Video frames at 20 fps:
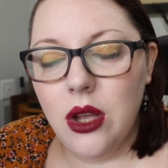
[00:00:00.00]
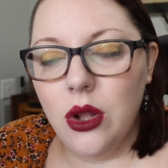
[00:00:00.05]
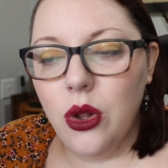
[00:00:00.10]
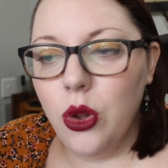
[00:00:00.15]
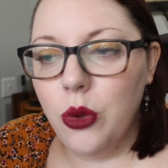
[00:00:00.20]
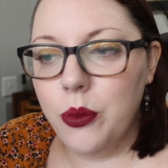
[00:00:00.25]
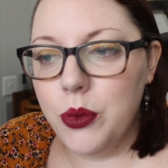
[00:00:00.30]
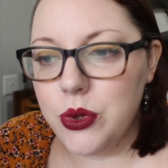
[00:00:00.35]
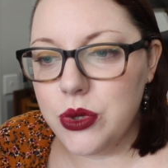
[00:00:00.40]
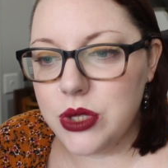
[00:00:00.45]

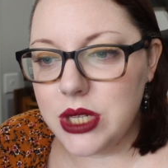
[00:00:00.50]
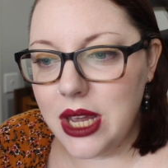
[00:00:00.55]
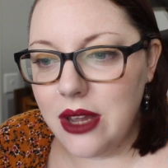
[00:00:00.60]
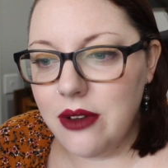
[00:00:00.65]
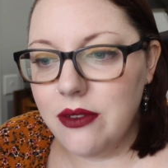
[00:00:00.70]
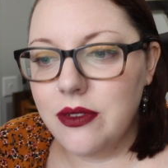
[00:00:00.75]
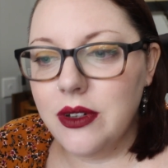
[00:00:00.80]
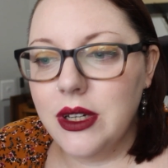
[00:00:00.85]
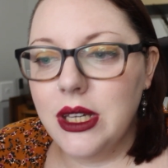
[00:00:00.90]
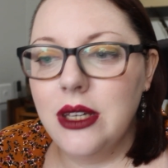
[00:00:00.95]
Almost
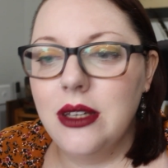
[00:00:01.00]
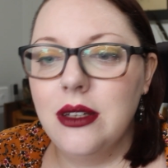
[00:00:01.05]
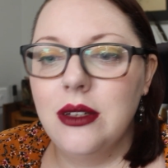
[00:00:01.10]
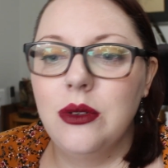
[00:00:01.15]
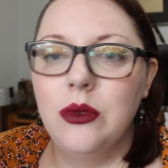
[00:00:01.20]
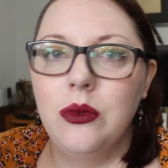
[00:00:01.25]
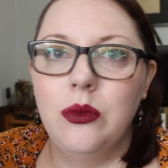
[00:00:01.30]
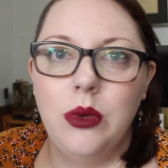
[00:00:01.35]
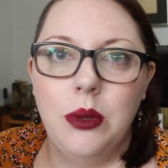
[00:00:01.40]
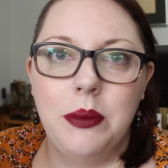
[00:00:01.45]
every
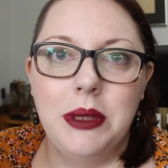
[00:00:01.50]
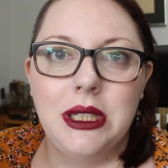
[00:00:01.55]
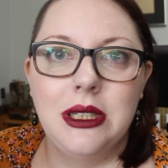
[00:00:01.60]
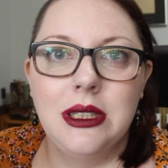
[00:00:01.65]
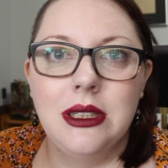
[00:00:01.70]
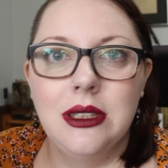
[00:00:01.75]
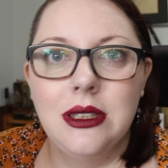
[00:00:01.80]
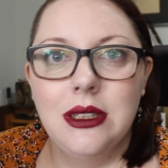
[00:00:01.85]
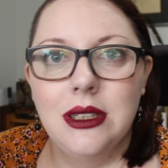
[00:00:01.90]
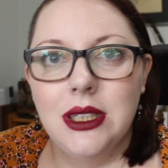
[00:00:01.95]
woman
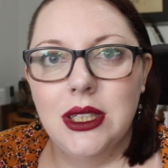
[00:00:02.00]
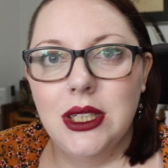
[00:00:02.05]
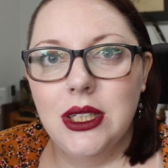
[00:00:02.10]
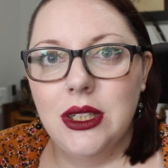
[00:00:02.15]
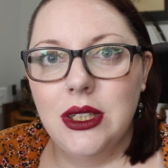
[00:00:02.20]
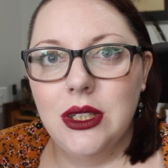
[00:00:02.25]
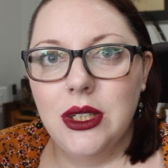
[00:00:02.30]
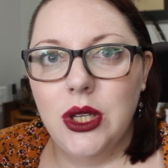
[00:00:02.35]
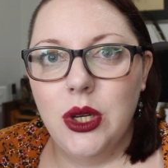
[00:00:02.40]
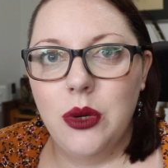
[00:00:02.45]

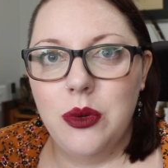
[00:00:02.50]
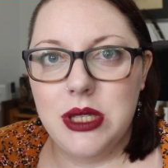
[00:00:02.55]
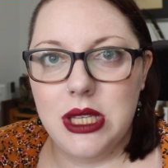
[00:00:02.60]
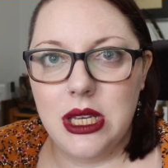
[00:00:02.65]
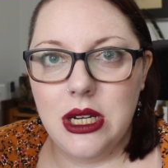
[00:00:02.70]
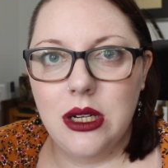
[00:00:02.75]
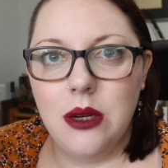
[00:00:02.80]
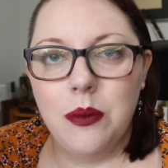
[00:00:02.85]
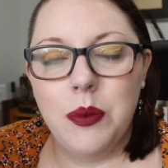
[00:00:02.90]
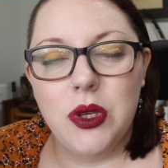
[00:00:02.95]
who is in
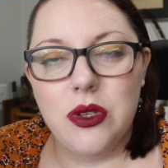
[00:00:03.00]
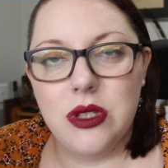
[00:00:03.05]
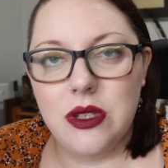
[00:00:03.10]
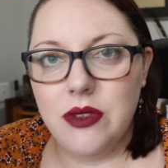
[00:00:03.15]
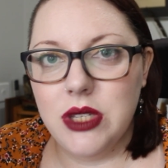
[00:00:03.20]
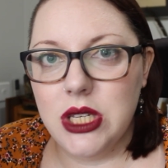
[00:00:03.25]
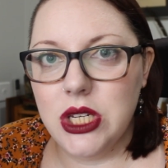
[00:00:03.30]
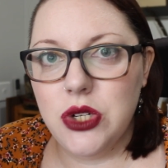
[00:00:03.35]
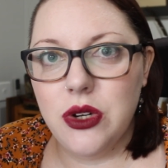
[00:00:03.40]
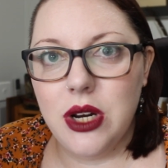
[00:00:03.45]
an abusive
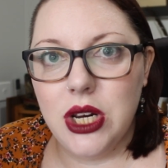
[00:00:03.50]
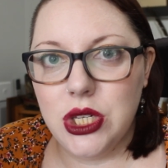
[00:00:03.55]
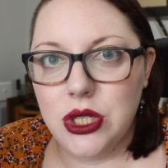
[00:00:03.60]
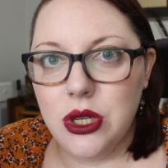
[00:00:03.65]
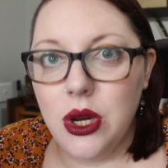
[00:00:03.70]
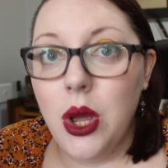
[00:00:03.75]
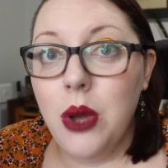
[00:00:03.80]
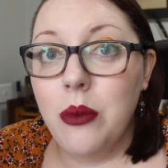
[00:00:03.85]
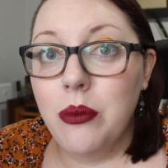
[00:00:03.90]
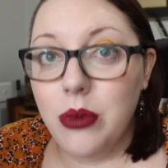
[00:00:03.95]
situation
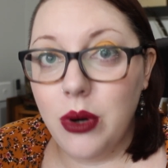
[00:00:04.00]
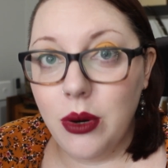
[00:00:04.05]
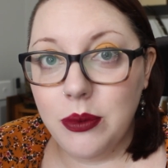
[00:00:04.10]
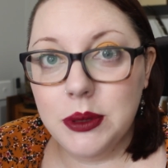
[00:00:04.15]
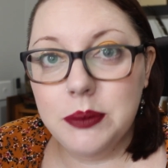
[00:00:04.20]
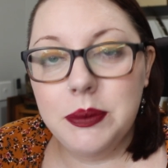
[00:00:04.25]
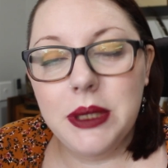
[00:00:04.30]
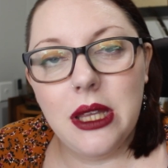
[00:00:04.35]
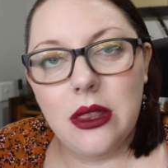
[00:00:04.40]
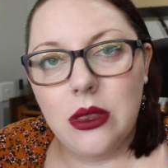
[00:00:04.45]

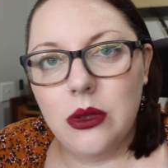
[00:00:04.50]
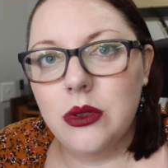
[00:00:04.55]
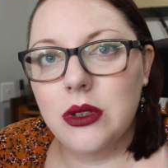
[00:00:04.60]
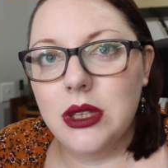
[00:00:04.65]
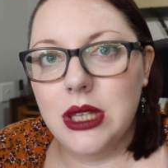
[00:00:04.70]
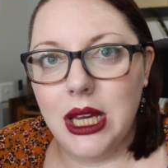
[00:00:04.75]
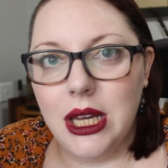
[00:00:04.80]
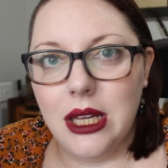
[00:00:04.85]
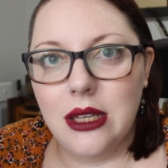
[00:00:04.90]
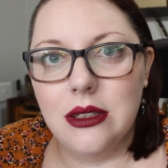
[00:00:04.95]
probably thought
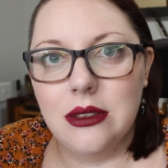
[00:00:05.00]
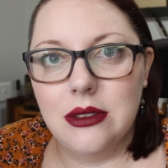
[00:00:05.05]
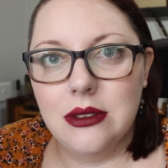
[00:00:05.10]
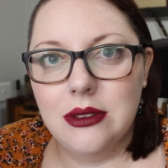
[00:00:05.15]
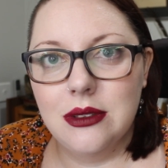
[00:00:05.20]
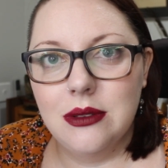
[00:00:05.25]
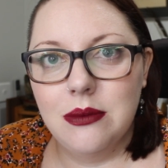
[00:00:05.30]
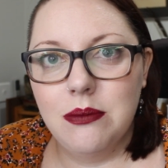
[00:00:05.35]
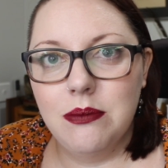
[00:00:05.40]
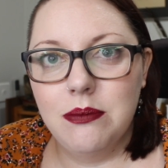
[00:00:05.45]
that
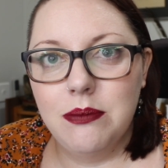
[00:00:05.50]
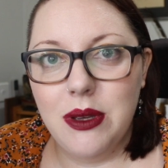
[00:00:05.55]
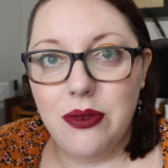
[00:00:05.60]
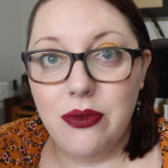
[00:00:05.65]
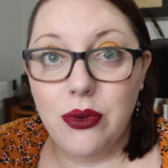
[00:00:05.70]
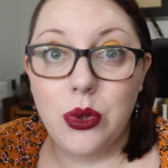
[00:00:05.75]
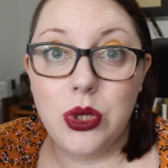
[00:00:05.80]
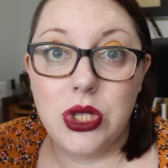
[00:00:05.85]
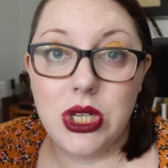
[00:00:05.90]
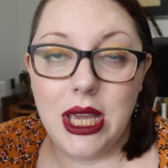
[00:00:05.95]

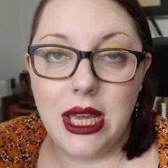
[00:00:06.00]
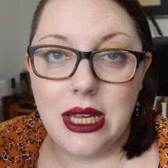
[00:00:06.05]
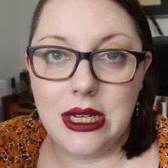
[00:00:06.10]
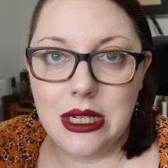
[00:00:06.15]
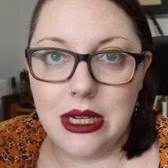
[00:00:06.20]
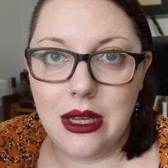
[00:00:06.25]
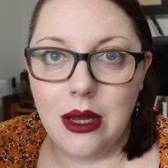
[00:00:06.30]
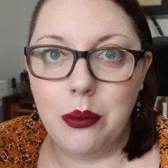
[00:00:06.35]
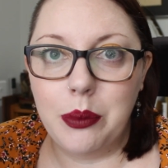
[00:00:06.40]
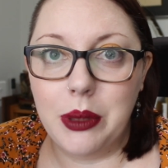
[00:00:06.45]
before she ended
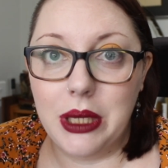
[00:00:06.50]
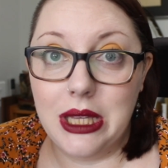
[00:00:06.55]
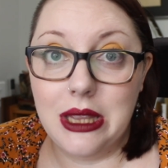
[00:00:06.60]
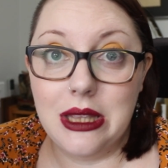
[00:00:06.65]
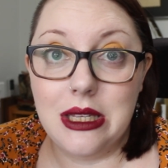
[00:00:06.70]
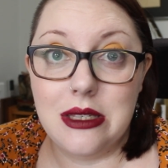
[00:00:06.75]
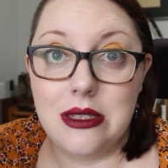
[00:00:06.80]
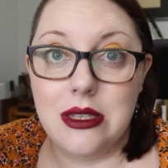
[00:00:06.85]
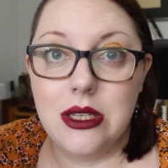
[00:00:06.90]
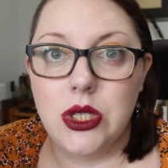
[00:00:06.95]
up in
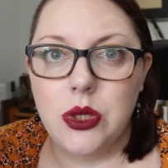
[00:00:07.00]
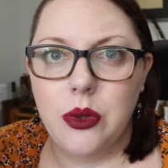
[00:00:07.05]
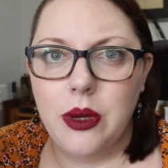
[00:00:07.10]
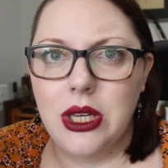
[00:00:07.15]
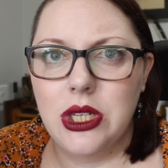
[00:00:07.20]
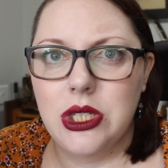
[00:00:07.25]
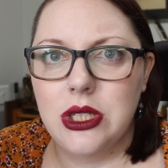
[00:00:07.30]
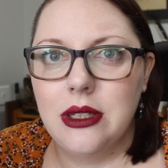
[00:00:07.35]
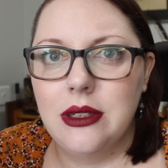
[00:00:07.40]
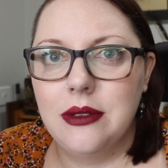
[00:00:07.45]
this
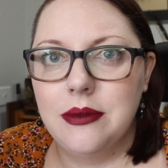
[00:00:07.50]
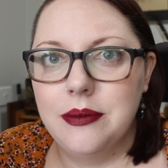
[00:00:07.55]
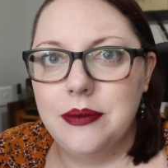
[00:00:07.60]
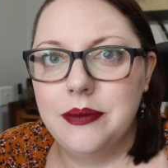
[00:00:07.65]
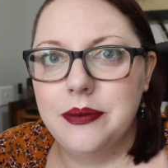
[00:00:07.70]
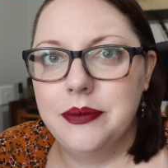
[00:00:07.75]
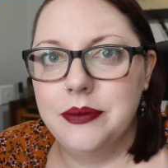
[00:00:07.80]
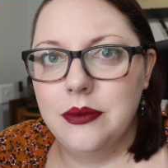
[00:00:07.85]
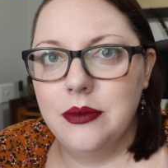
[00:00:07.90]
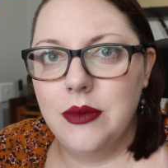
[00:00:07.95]
situation.
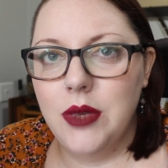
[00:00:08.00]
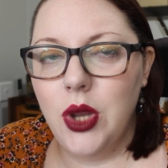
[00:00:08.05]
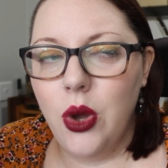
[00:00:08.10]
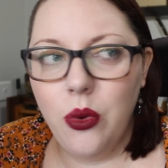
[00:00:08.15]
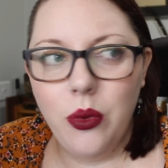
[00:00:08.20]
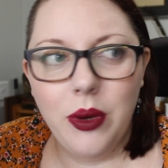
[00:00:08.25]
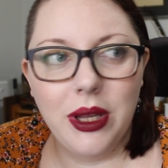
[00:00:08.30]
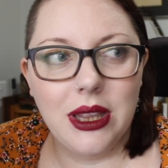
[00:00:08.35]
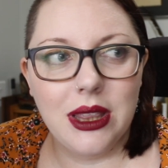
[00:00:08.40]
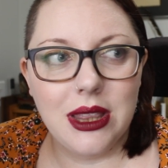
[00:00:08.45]
No
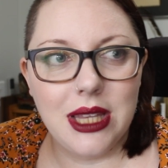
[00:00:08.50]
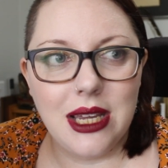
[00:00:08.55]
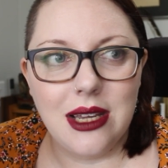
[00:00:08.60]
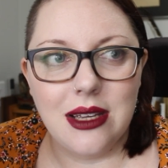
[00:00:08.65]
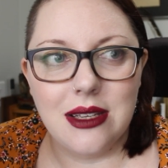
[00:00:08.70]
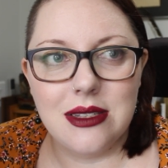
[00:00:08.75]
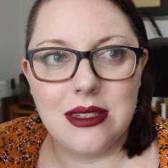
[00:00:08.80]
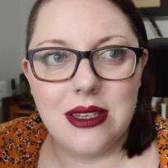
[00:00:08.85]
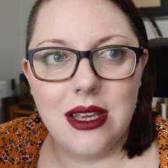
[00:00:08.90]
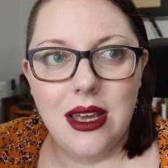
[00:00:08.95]
one
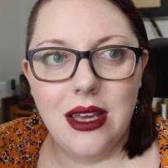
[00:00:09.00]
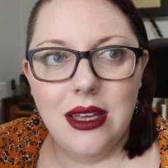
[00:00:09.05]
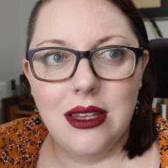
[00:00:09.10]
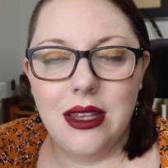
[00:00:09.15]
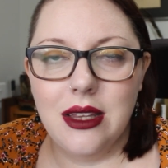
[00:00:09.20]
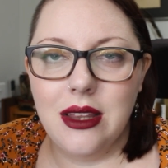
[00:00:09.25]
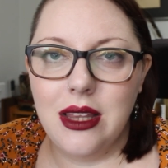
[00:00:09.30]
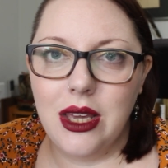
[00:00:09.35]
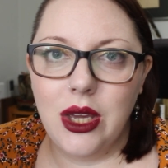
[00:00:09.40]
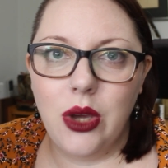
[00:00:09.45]
thinks
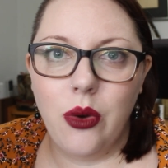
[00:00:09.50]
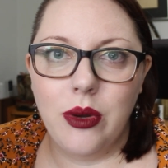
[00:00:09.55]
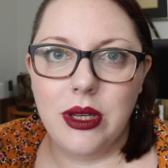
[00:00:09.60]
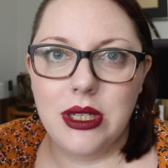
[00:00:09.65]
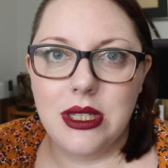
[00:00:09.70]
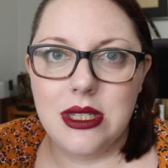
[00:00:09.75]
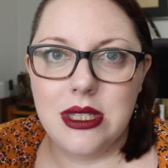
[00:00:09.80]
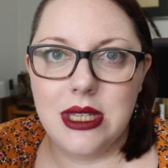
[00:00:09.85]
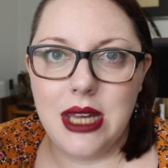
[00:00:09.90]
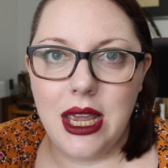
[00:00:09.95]
that they're going to
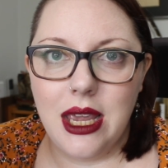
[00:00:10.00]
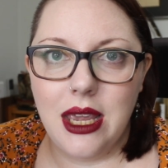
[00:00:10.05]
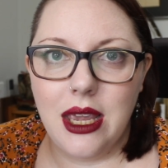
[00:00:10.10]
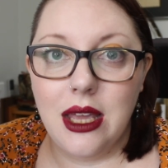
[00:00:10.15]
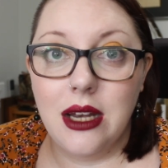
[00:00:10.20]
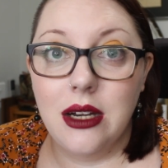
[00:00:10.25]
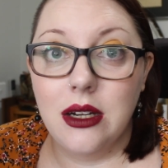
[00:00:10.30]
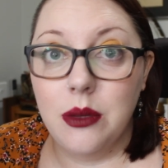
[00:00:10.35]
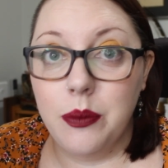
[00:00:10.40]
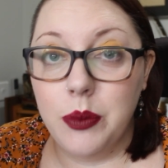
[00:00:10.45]
stay in
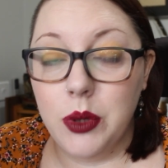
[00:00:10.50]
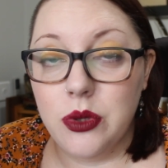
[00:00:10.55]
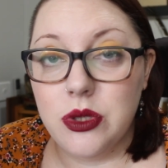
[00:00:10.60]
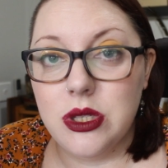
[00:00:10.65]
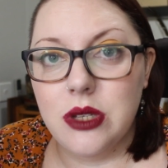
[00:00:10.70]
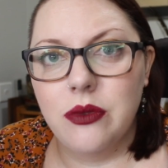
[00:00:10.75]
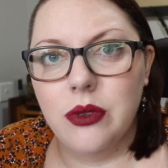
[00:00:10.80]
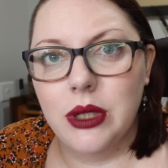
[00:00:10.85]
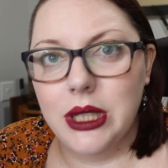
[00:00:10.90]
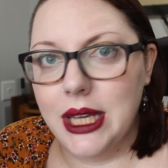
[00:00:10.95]
an
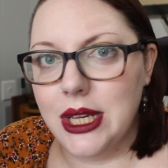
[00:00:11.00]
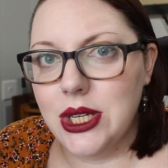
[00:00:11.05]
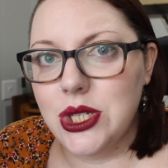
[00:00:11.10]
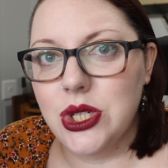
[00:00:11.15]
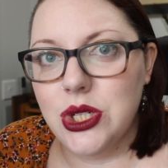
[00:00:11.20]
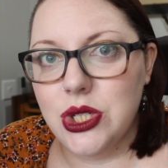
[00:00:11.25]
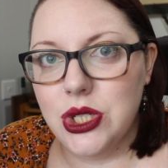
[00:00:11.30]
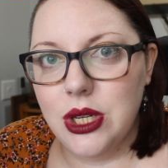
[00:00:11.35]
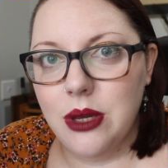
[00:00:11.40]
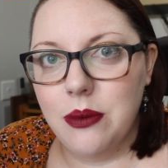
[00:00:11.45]
abusive
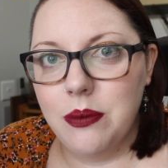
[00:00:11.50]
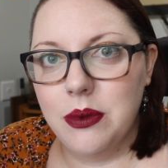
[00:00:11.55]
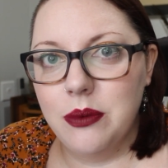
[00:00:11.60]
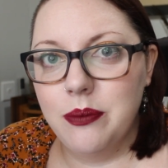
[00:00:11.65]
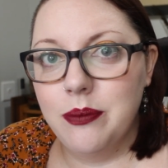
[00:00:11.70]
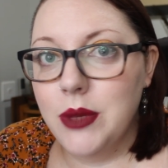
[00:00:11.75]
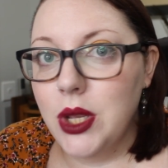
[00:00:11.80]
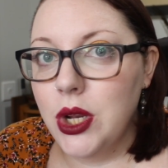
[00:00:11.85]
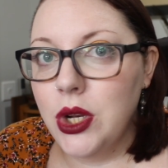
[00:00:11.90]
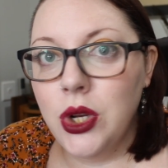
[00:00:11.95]
relationship.
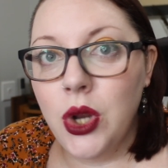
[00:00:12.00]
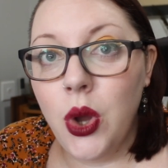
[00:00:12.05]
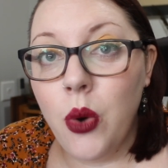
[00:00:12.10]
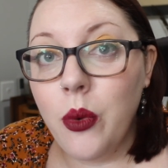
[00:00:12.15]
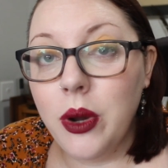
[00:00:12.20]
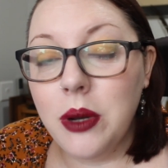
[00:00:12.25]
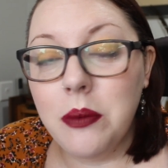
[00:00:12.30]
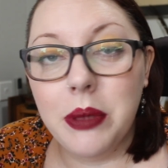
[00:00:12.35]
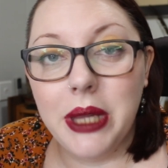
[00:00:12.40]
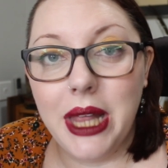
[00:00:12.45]
No
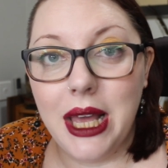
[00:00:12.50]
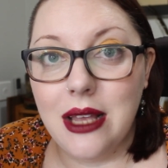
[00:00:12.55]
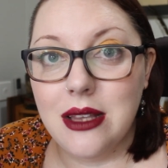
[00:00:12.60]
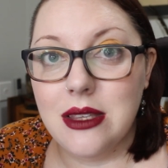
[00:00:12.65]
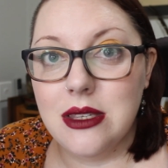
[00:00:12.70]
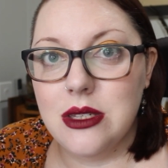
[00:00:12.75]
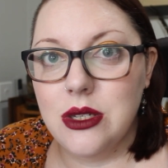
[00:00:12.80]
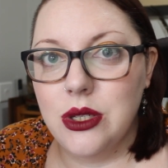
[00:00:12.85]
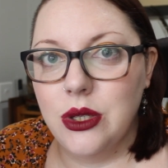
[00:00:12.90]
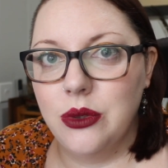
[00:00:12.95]
one
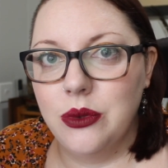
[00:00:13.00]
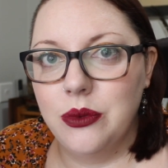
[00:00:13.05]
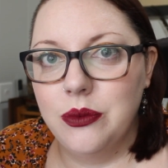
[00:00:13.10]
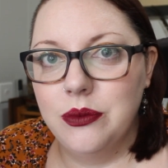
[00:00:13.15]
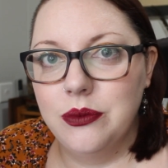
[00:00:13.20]
plans to.